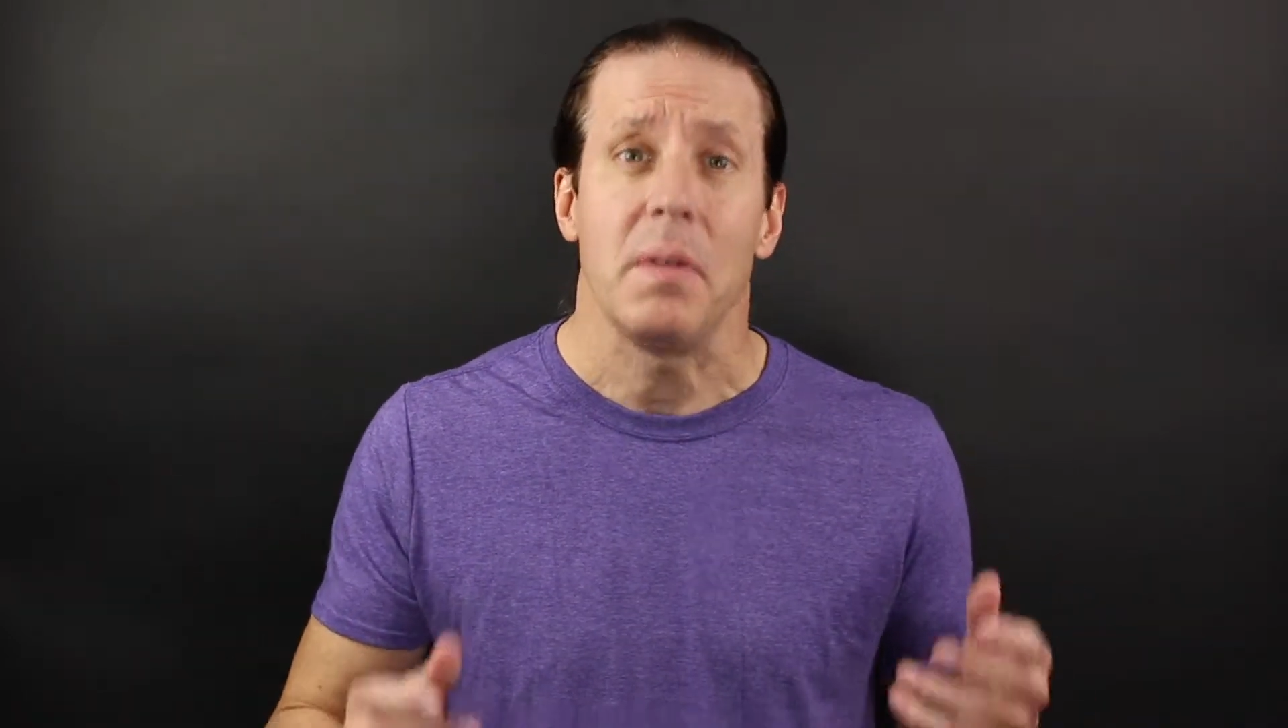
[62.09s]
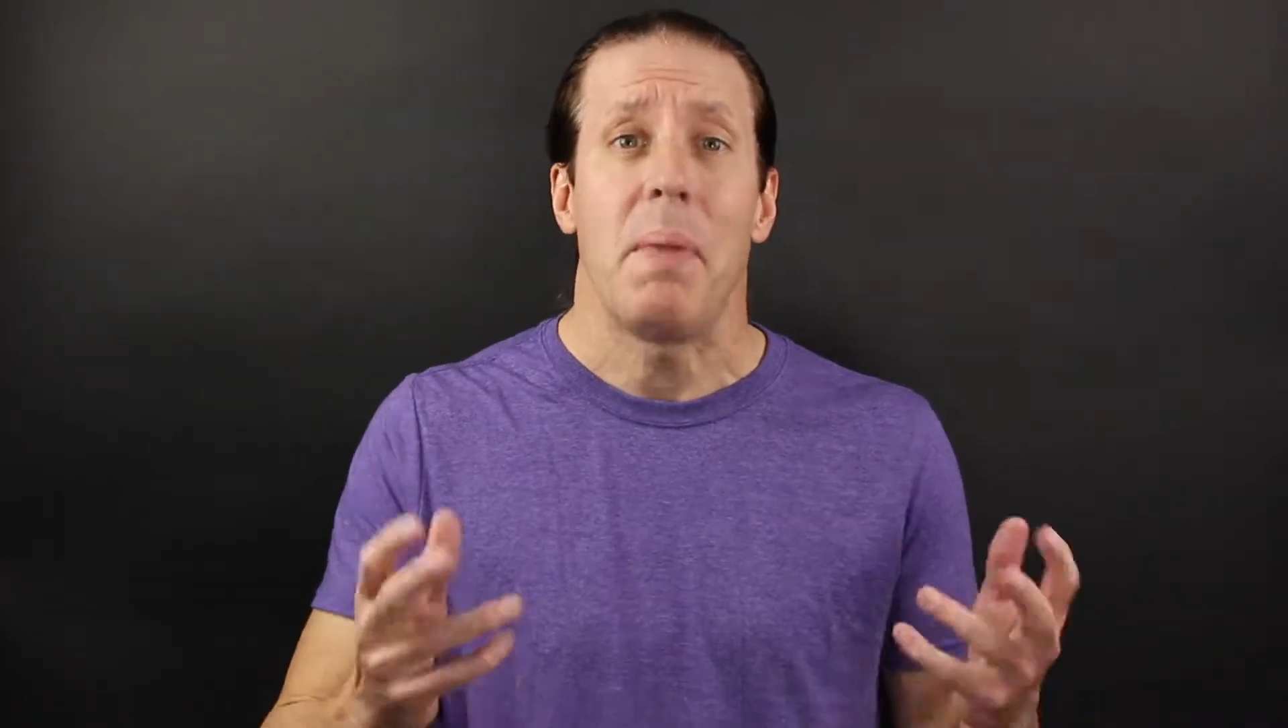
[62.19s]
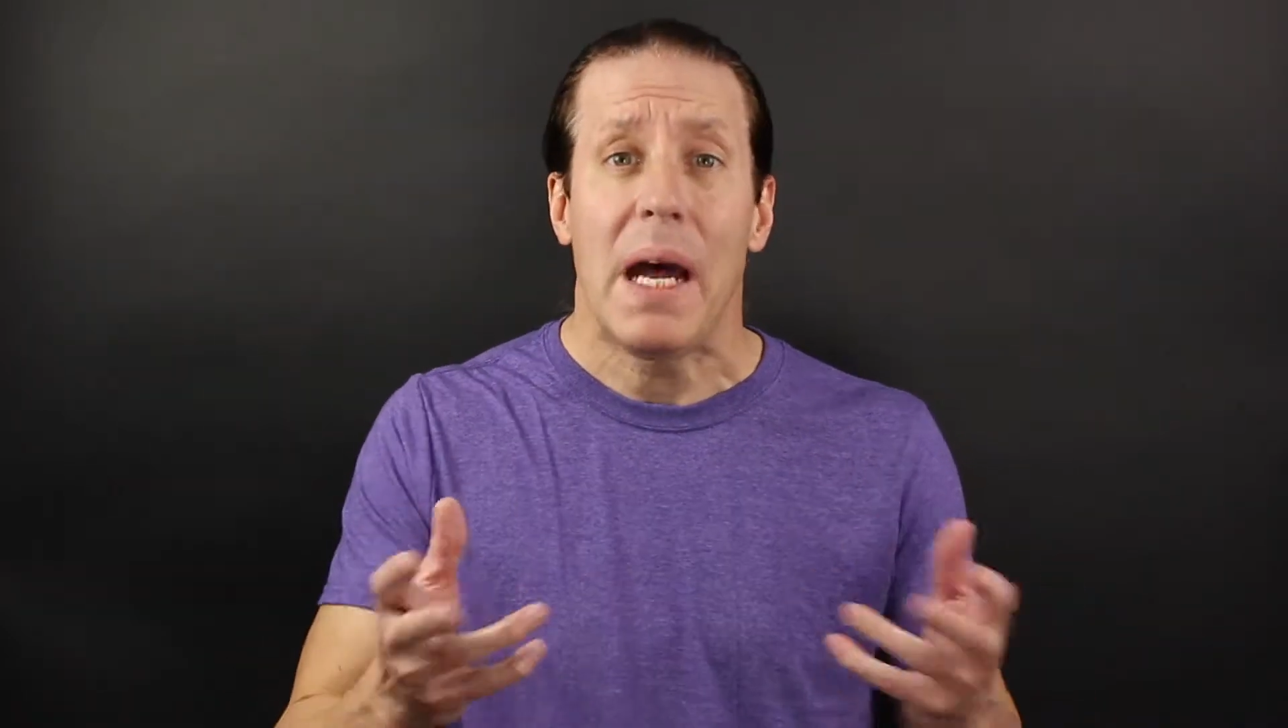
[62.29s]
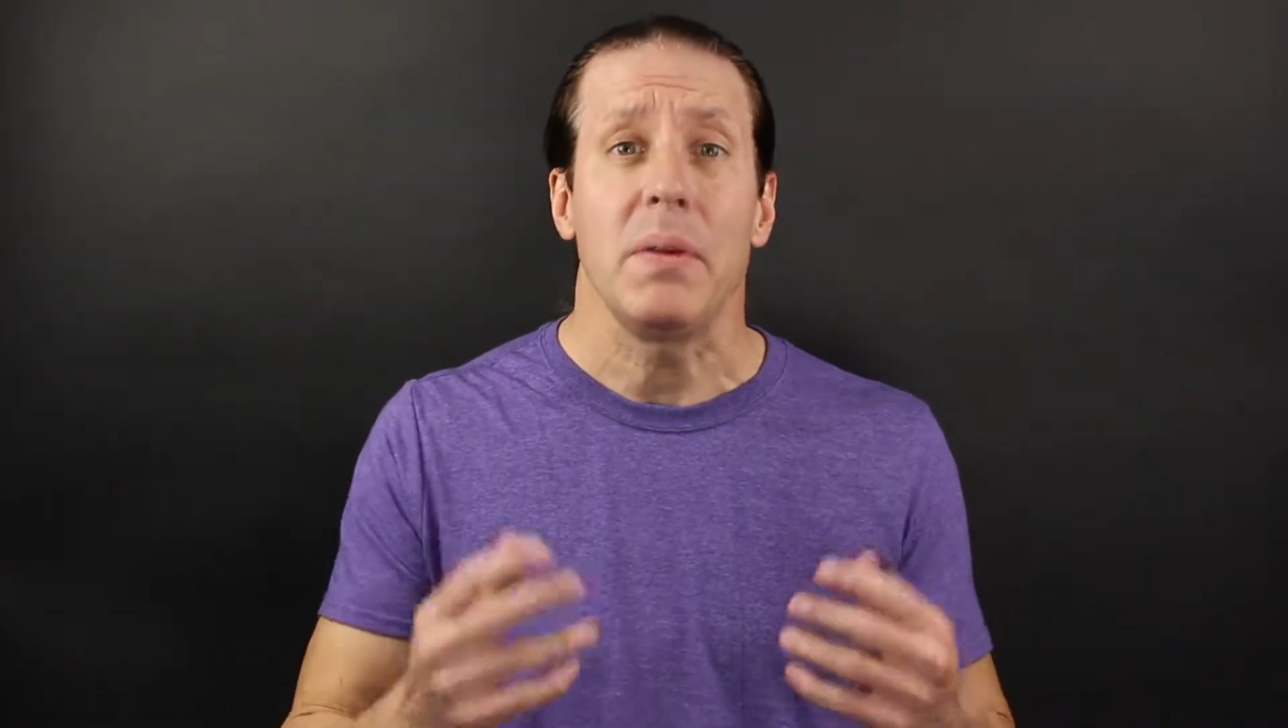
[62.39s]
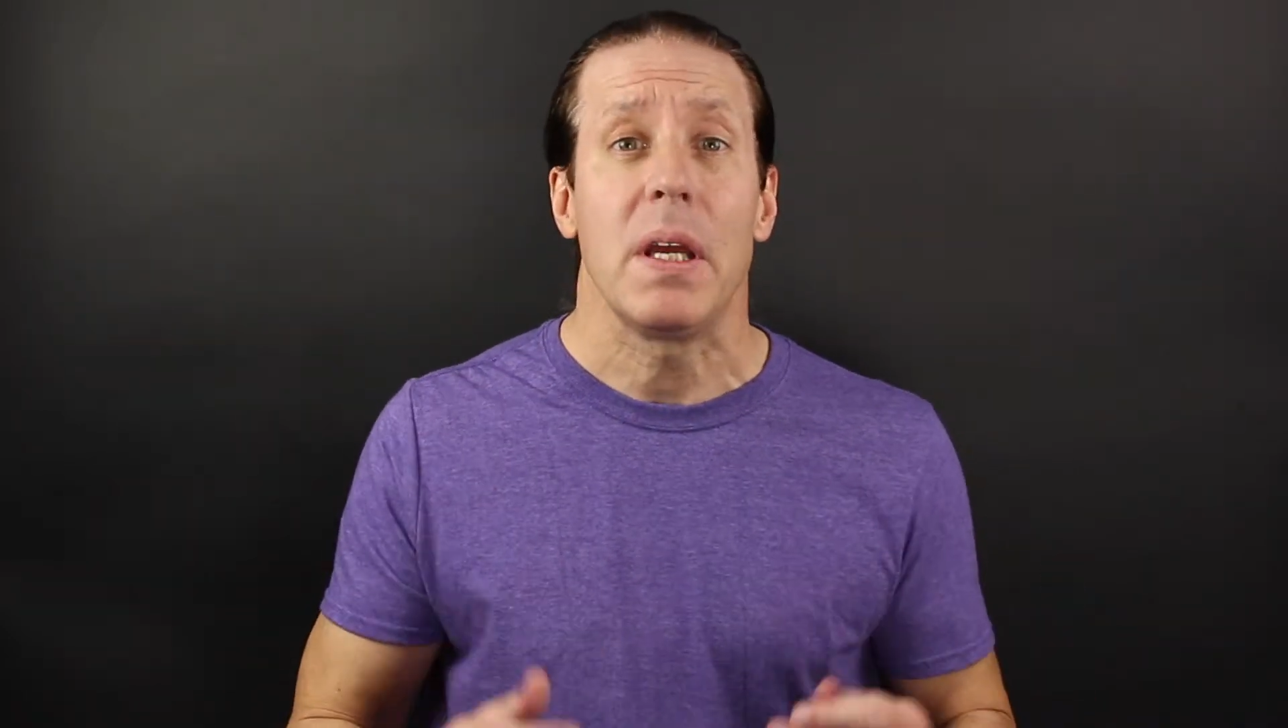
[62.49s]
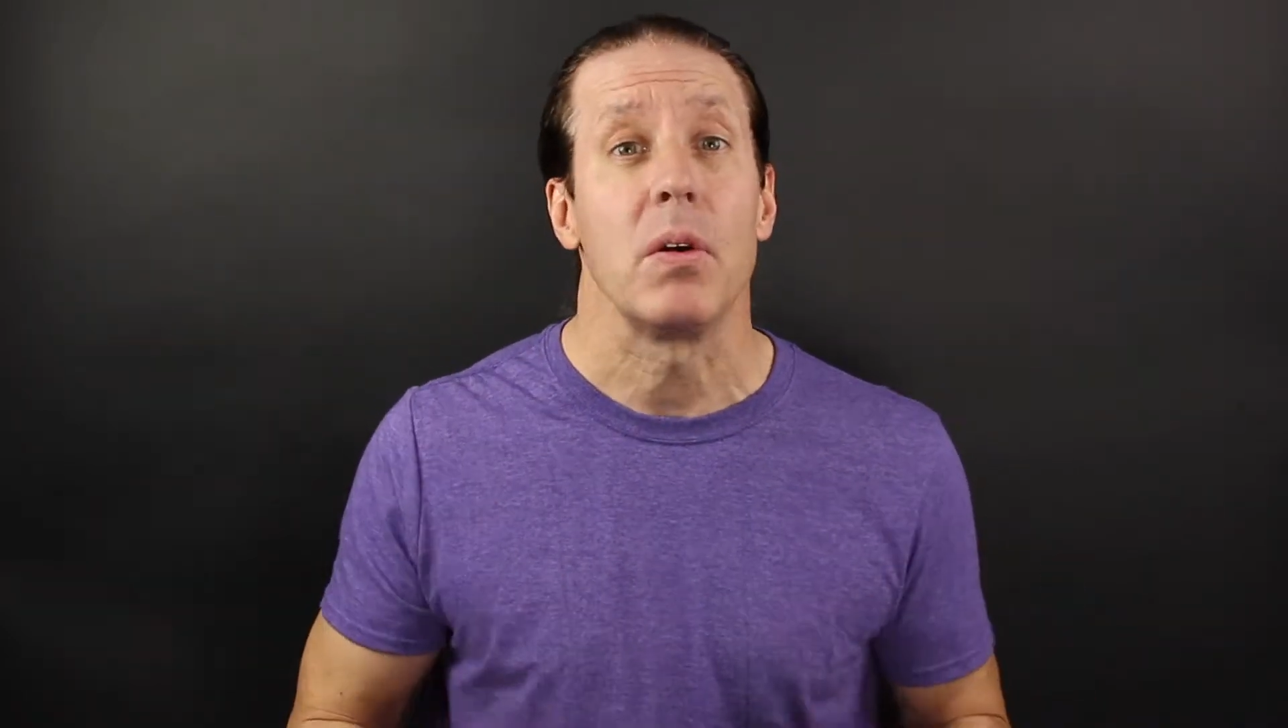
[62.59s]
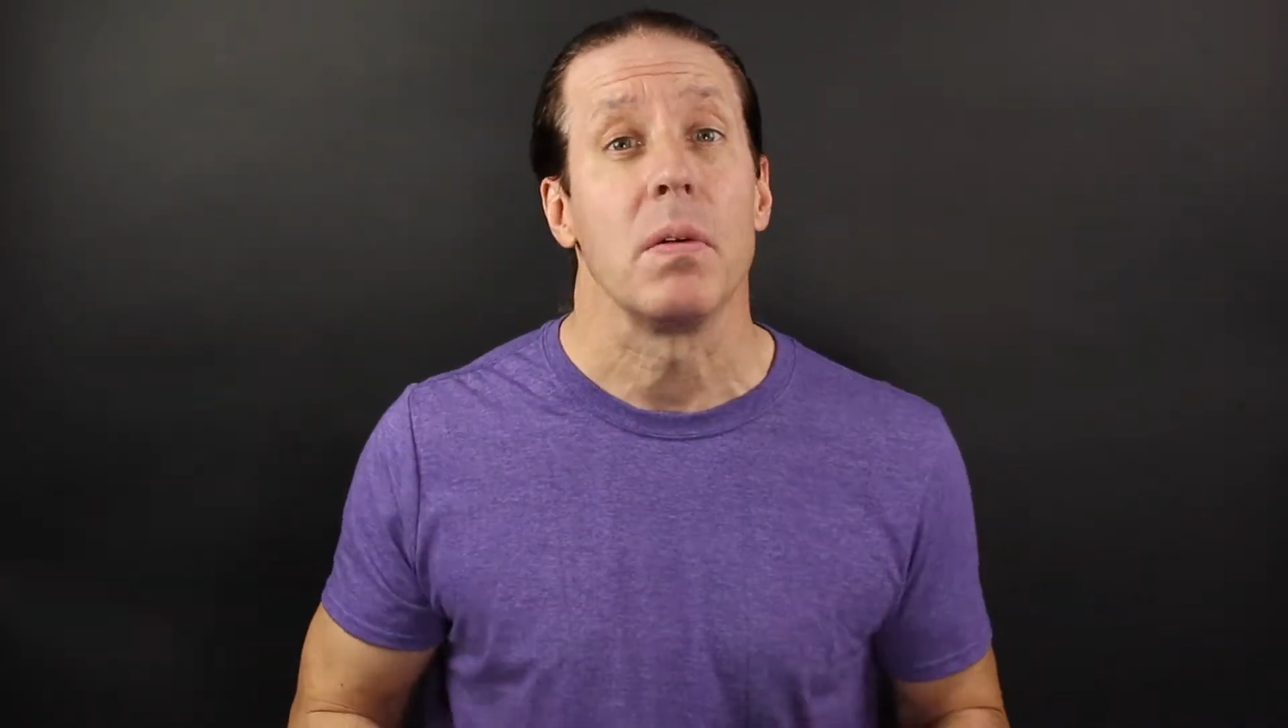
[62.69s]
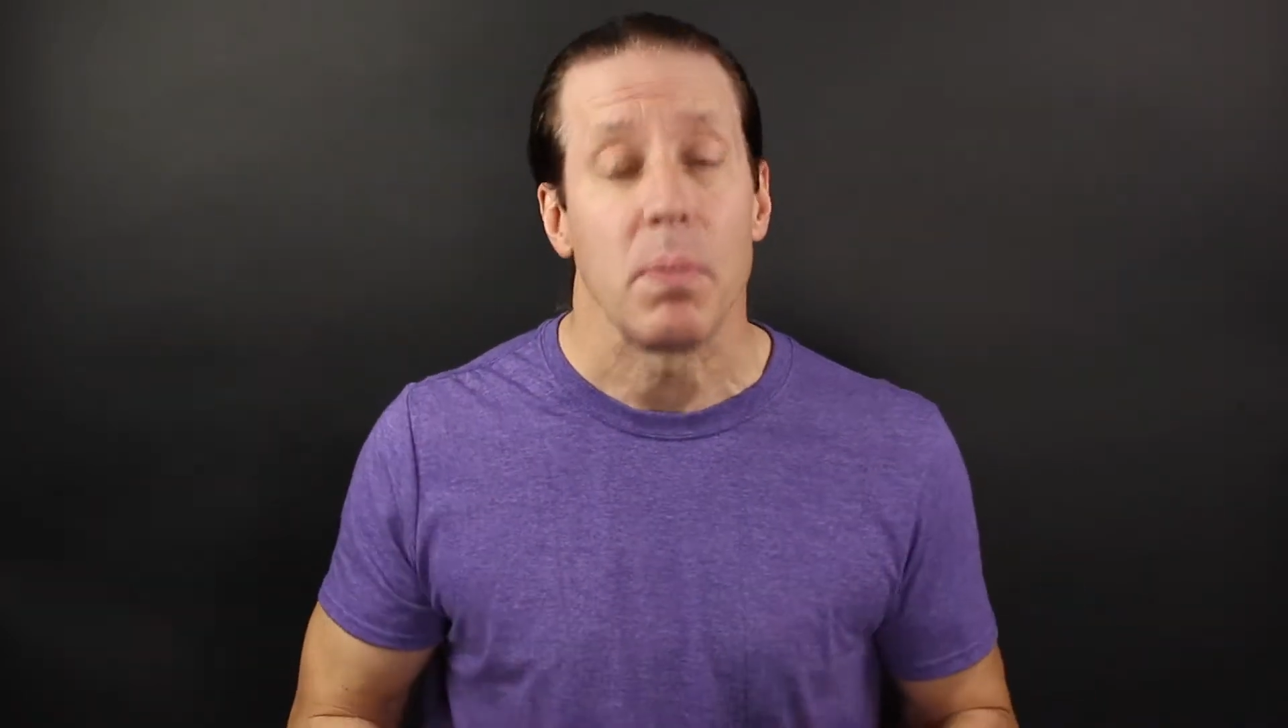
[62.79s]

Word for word: about their